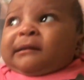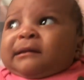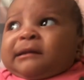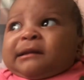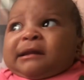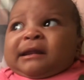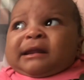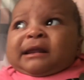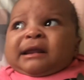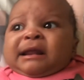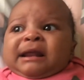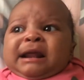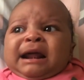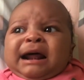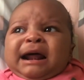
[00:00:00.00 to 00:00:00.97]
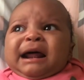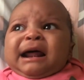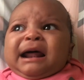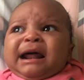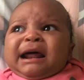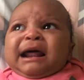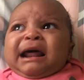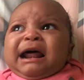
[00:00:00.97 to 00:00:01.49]
she is growing,
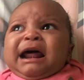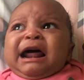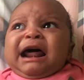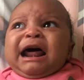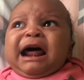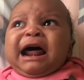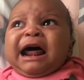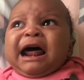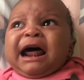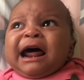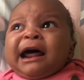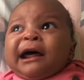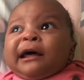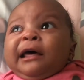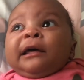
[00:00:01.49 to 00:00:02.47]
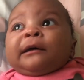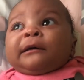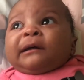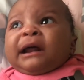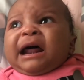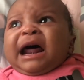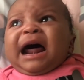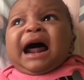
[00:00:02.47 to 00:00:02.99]
she is doing good. I was talking to
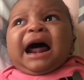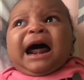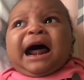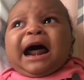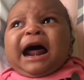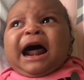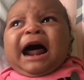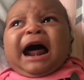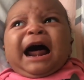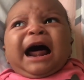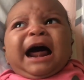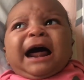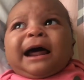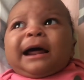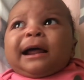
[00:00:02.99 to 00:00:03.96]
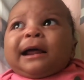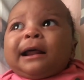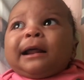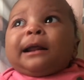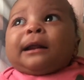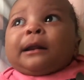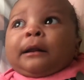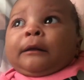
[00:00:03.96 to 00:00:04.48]
him about the formula.
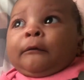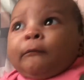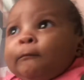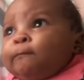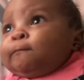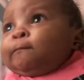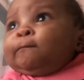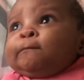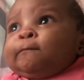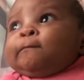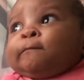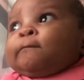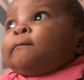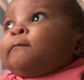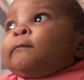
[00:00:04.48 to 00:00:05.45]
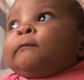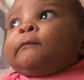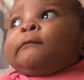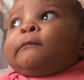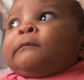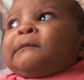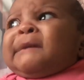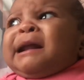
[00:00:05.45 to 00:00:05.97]
He told me to just keep
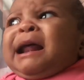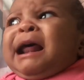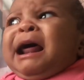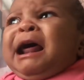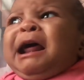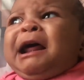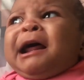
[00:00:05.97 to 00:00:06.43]
track on it.